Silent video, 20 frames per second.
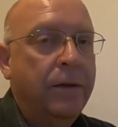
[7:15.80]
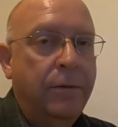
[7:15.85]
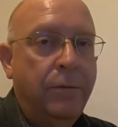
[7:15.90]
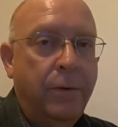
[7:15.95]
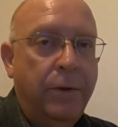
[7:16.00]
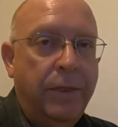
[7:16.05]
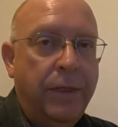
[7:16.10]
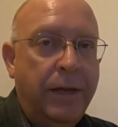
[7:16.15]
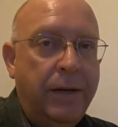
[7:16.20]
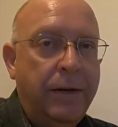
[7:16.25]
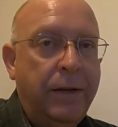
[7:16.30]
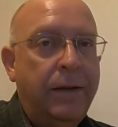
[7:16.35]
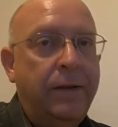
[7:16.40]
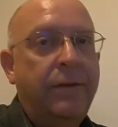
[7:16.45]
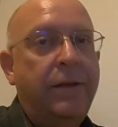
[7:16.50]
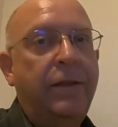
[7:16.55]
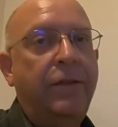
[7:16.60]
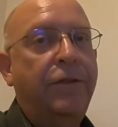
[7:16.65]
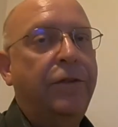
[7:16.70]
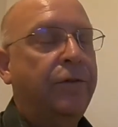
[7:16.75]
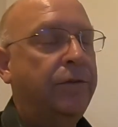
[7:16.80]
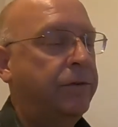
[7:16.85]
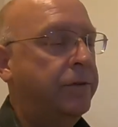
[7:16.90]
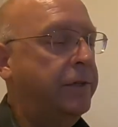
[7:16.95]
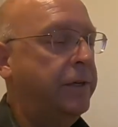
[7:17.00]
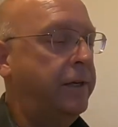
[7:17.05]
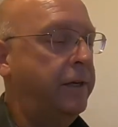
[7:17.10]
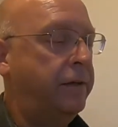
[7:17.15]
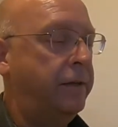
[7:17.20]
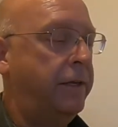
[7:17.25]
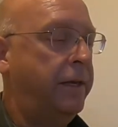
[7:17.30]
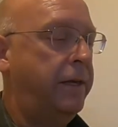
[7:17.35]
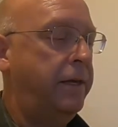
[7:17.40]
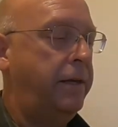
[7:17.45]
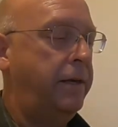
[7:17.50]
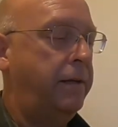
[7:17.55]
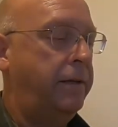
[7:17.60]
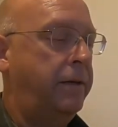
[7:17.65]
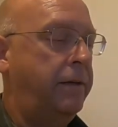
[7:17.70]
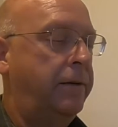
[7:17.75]
with that 1913 key
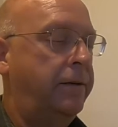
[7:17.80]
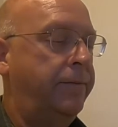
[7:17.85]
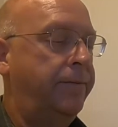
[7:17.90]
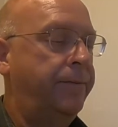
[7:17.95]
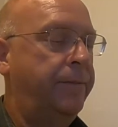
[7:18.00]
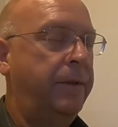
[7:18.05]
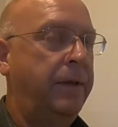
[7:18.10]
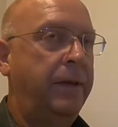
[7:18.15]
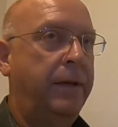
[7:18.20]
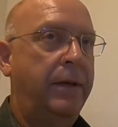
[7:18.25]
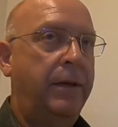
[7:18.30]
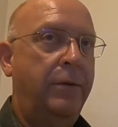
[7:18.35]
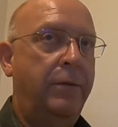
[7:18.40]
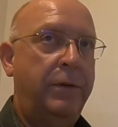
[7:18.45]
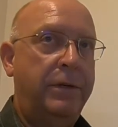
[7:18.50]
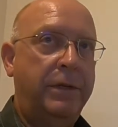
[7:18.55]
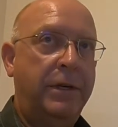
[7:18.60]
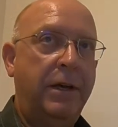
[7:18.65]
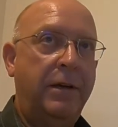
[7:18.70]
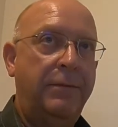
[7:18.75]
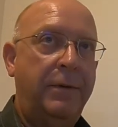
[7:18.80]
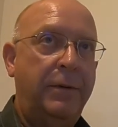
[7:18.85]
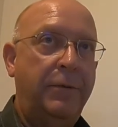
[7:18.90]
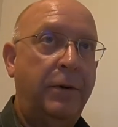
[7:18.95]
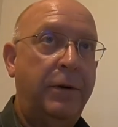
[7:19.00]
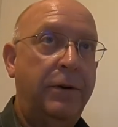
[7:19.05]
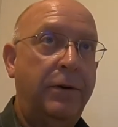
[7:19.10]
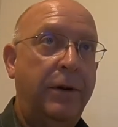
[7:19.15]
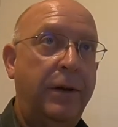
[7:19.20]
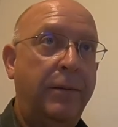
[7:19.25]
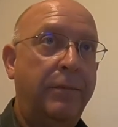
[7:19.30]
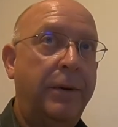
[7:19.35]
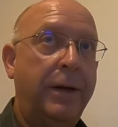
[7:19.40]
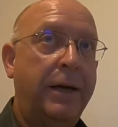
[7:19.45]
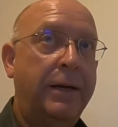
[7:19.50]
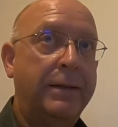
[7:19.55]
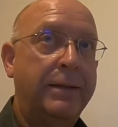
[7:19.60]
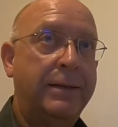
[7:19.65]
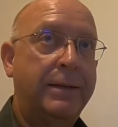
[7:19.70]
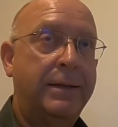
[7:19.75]
in there, which got me wondering
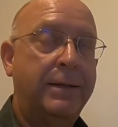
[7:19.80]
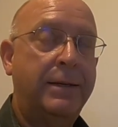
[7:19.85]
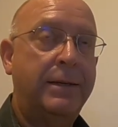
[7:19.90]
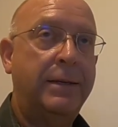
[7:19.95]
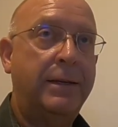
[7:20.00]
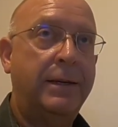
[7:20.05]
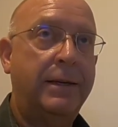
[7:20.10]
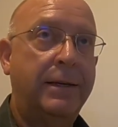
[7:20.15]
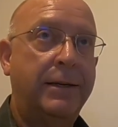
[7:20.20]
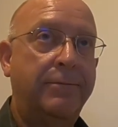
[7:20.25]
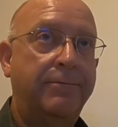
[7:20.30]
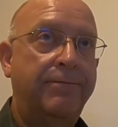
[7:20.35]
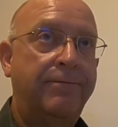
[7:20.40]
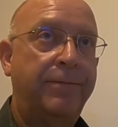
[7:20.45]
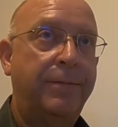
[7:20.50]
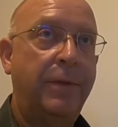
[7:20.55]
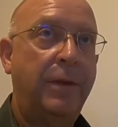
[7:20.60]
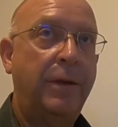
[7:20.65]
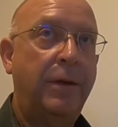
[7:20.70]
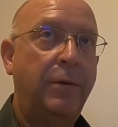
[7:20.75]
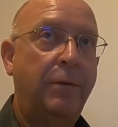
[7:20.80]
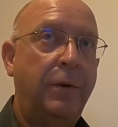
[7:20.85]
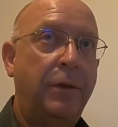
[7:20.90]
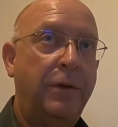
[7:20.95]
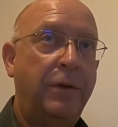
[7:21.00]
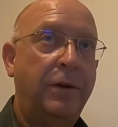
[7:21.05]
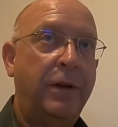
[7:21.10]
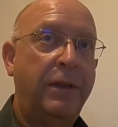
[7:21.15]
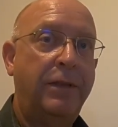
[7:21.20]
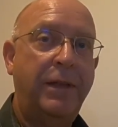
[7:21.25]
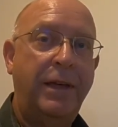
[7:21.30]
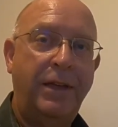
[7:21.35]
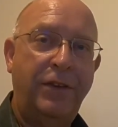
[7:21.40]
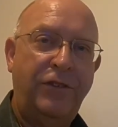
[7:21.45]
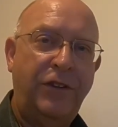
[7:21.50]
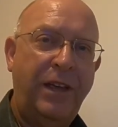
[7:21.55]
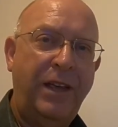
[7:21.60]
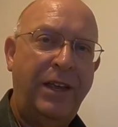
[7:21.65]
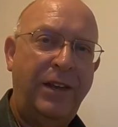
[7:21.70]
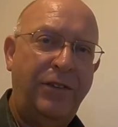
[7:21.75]
about whether or not they had
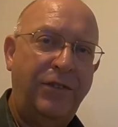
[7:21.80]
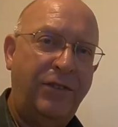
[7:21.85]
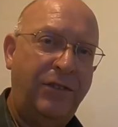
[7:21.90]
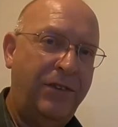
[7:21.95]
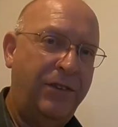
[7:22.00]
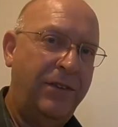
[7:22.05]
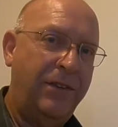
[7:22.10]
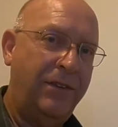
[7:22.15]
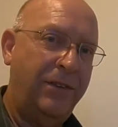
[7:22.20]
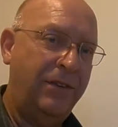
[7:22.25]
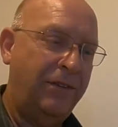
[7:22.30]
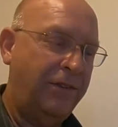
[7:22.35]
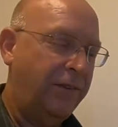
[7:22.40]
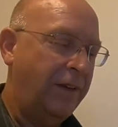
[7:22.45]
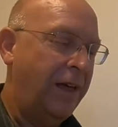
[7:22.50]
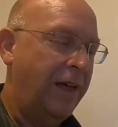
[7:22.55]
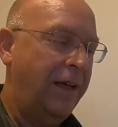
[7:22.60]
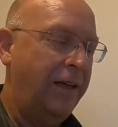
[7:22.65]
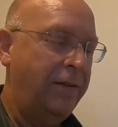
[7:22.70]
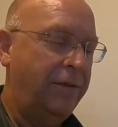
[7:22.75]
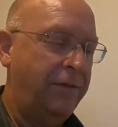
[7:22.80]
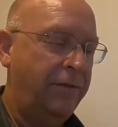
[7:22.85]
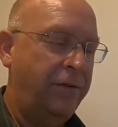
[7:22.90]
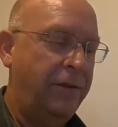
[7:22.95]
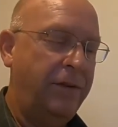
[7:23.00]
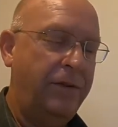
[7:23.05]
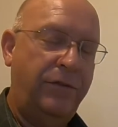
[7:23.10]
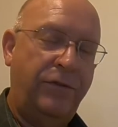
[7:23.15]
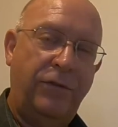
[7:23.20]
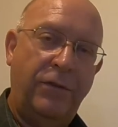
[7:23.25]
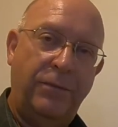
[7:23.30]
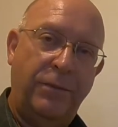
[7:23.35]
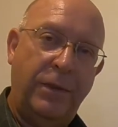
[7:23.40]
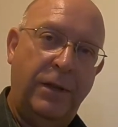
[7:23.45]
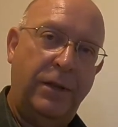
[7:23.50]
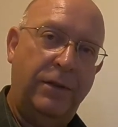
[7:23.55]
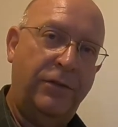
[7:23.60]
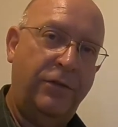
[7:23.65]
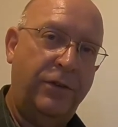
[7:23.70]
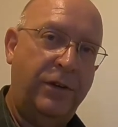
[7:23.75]
changed the size of this from the
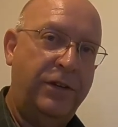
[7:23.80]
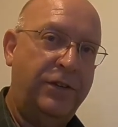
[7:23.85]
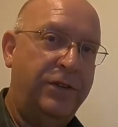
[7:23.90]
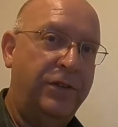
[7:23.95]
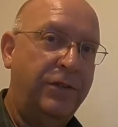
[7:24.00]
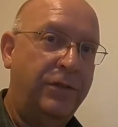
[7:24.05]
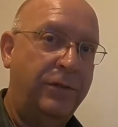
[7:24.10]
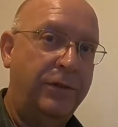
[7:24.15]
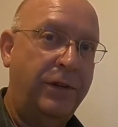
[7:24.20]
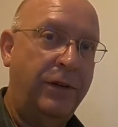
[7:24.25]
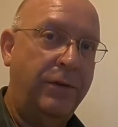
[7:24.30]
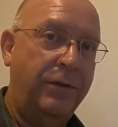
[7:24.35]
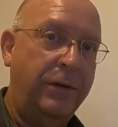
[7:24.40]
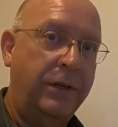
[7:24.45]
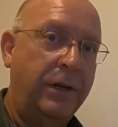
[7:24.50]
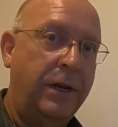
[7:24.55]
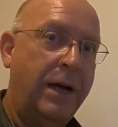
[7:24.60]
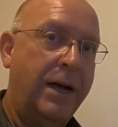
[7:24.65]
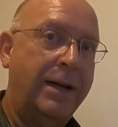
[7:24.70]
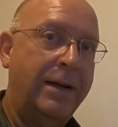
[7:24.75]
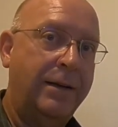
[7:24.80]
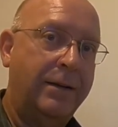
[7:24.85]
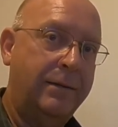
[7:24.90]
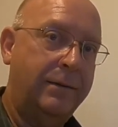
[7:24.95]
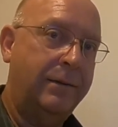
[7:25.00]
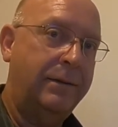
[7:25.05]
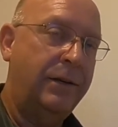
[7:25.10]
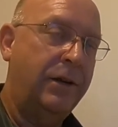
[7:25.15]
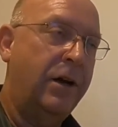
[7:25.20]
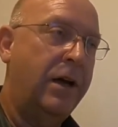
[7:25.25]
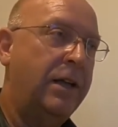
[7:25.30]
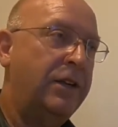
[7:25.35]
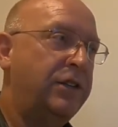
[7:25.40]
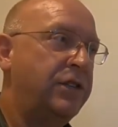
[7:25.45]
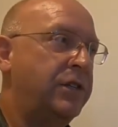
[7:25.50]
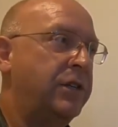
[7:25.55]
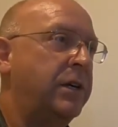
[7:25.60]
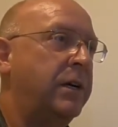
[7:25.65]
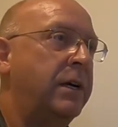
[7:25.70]
traditional, you know, Glock notch